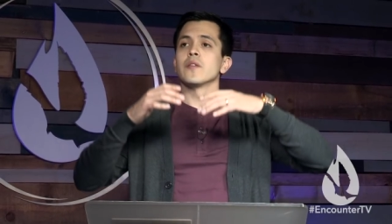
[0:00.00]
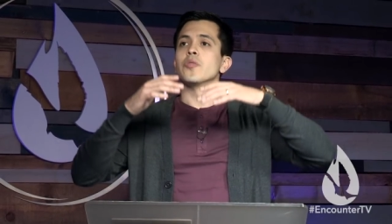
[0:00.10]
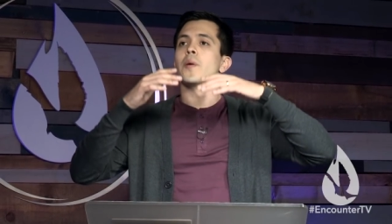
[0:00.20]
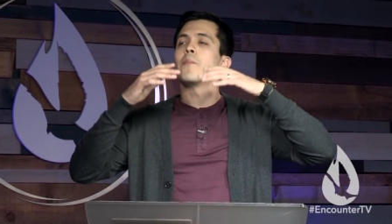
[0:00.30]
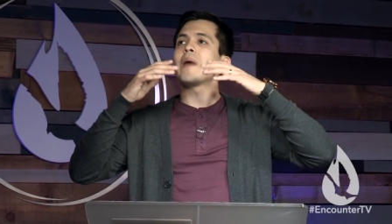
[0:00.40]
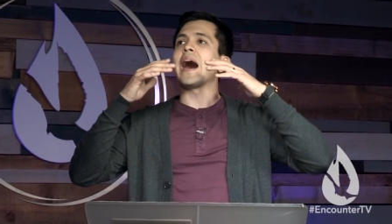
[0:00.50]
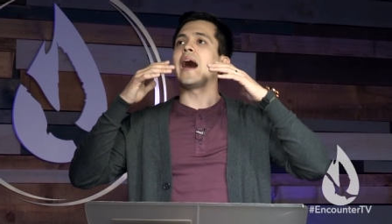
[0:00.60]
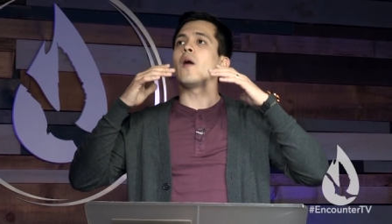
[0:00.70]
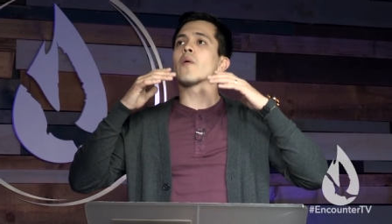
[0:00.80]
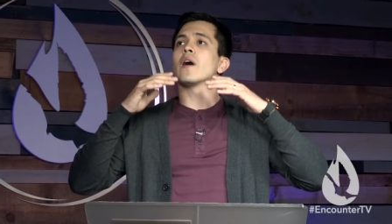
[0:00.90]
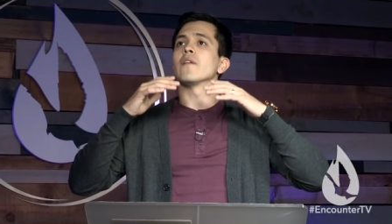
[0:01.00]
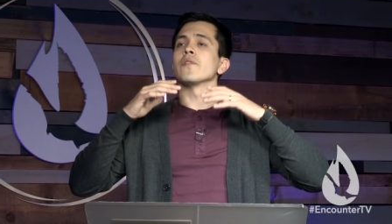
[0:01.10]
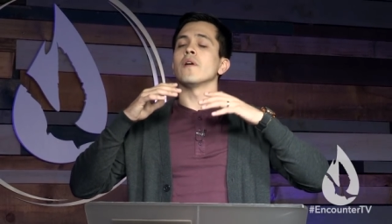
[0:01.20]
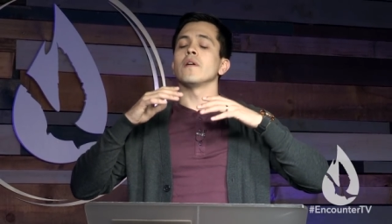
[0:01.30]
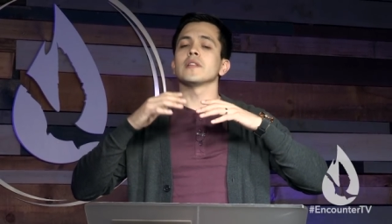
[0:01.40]
The power of the
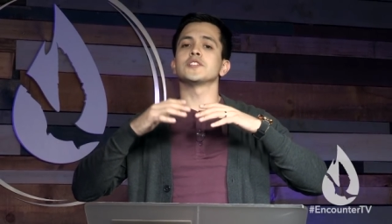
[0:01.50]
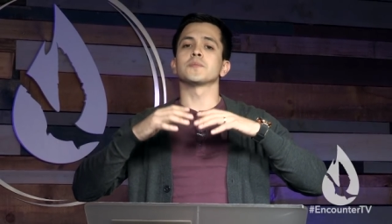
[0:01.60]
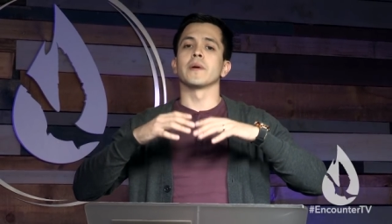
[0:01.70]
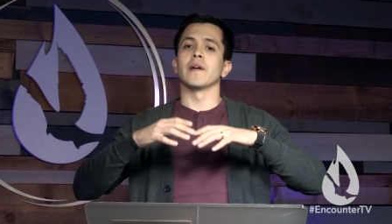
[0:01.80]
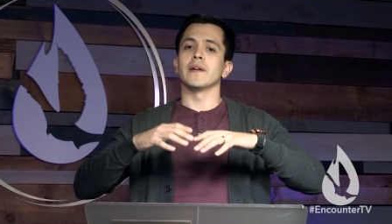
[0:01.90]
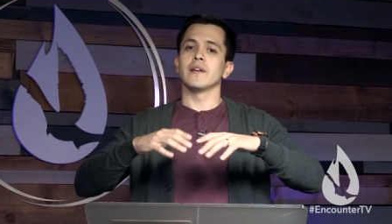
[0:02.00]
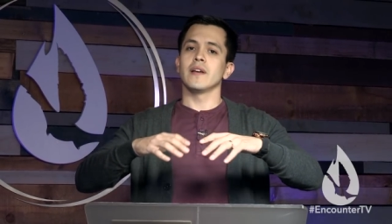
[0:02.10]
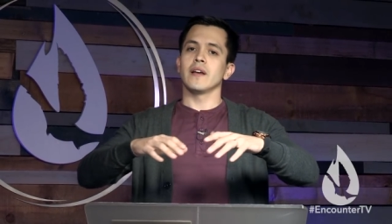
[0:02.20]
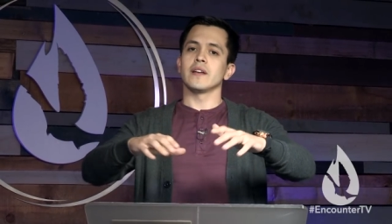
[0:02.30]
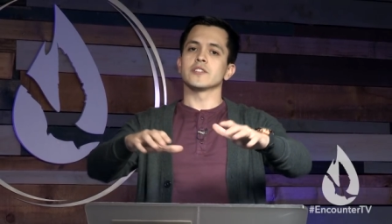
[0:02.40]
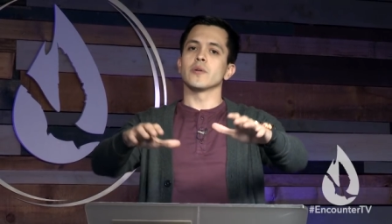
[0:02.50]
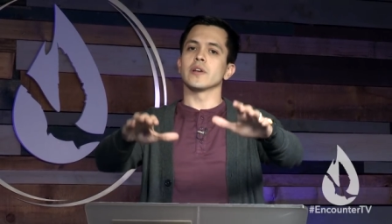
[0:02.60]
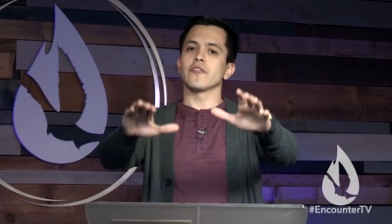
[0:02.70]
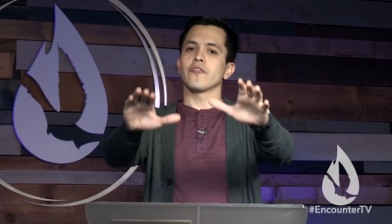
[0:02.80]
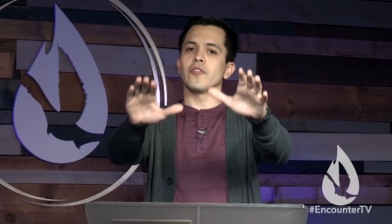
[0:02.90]
Holy Spirit is going to
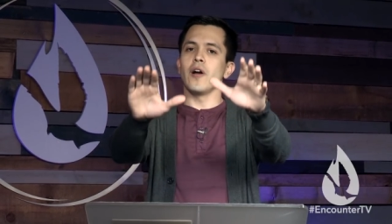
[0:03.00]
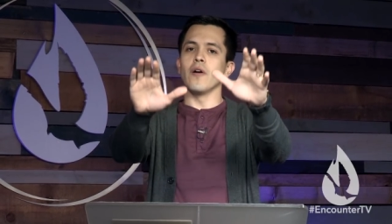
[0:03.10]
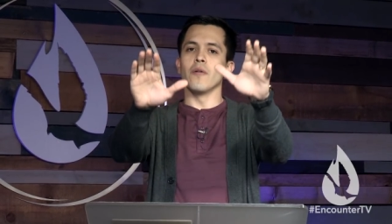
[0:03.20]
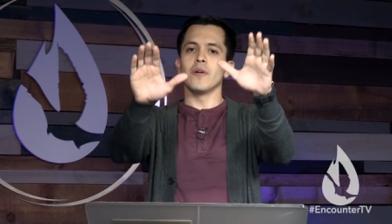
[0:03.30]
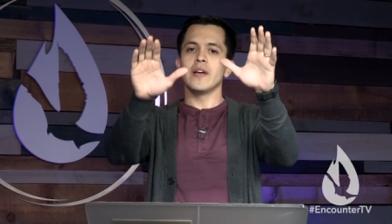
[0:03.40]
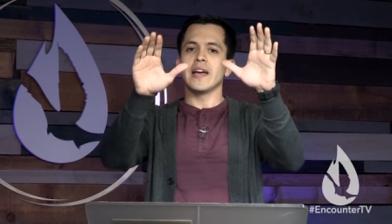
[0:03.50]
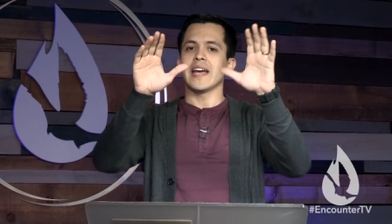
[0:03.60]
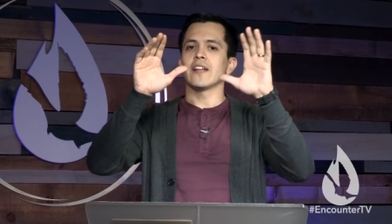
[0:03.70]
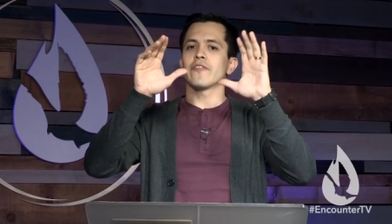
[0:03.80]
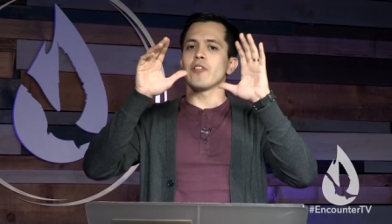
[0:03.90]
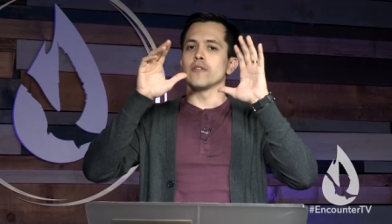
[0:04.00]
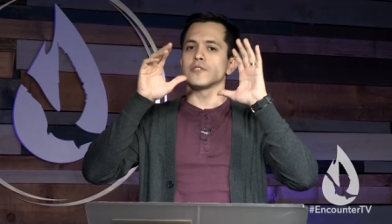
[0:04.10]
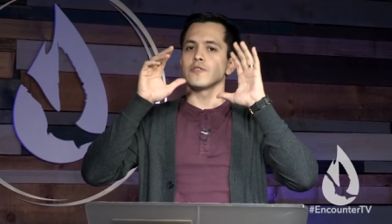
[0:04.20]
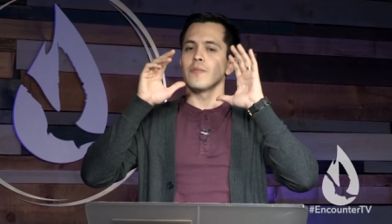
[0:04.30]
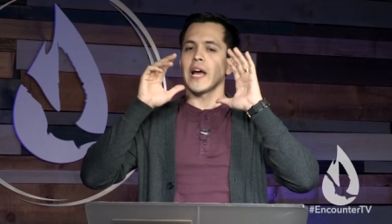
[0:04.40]
flow. It flows
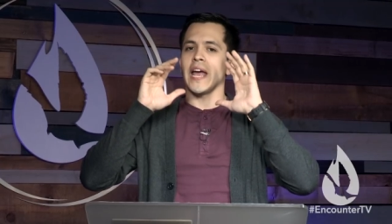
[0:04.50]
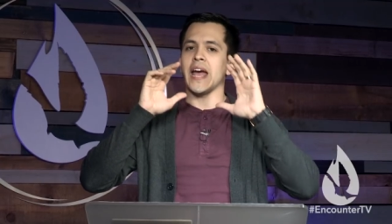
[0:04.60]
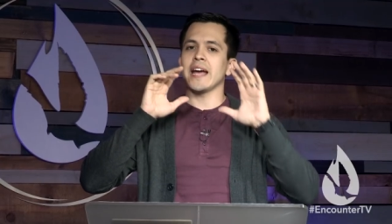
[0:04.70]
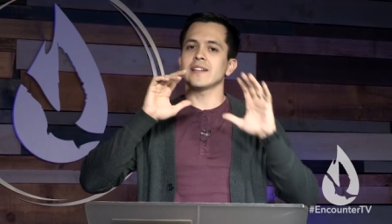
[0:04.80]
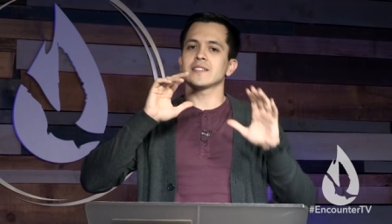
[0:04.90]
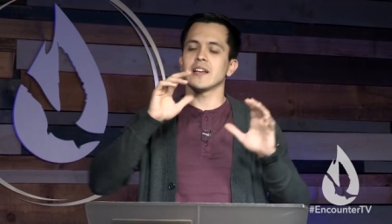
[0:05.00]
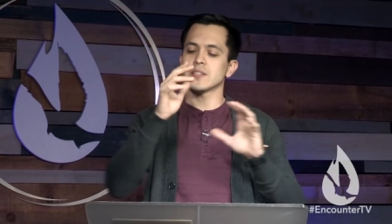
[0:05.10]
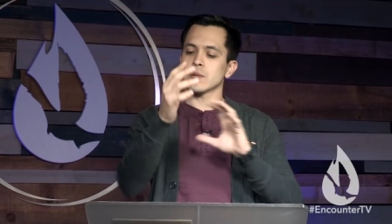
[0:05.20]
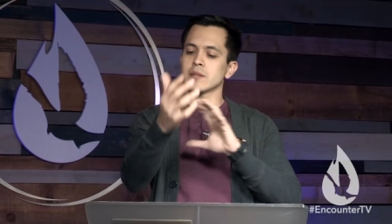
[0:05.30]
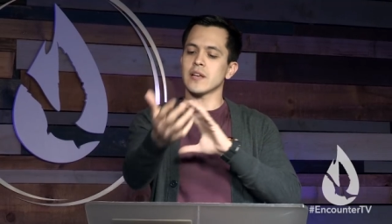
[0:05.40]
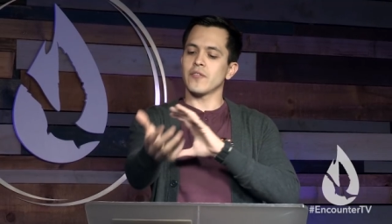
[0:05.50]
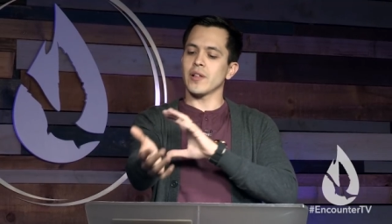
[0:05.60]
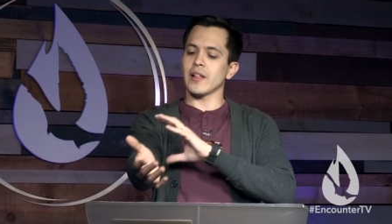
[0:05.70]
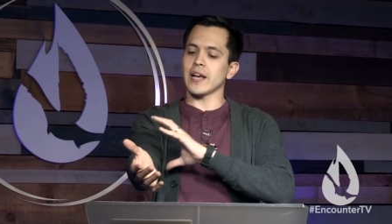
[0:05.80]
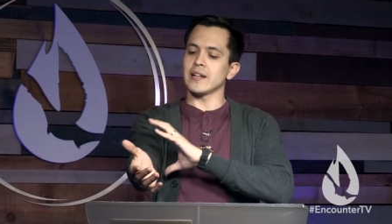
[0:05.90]
through my hands. Sometimes I feel
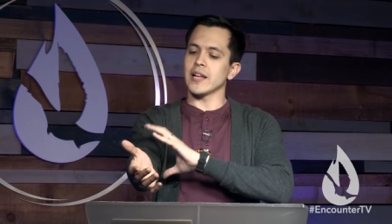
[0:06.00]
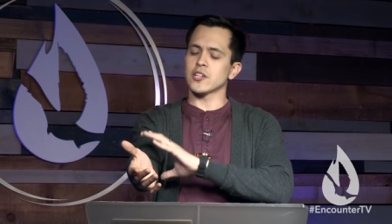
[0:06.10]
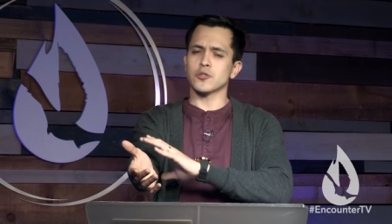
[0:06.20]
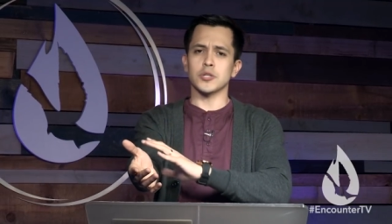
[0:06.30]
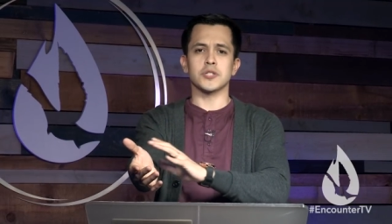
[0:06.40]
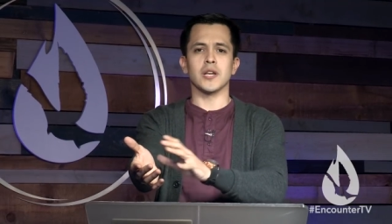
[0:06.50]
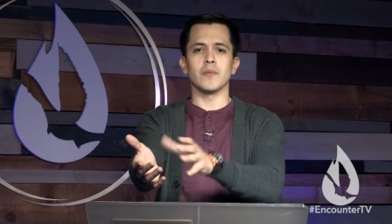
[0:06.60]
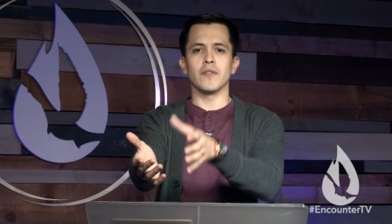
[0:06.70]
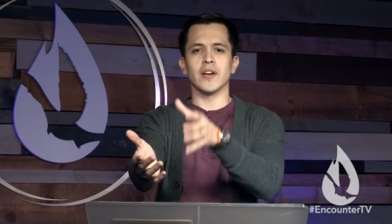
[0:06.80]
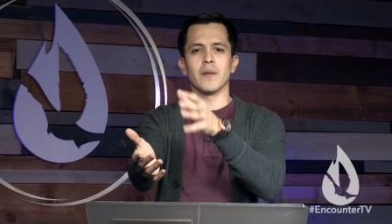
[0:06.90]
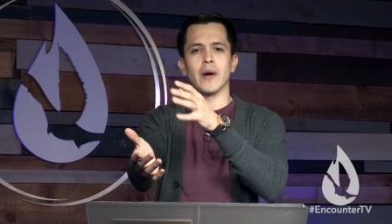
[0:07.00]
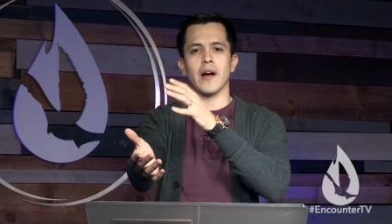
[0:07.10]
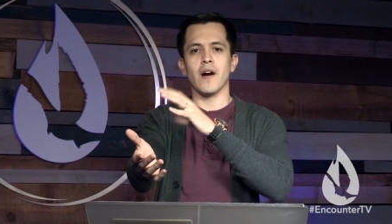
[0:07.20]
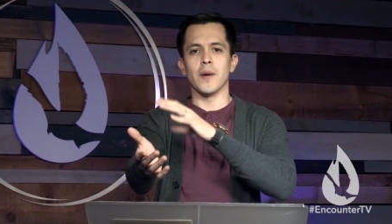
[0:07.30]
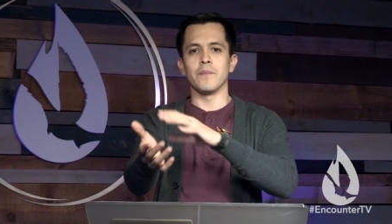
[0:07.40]
it like electricity moving up my
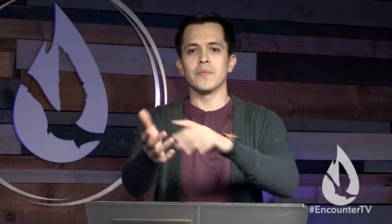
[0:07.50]
arm.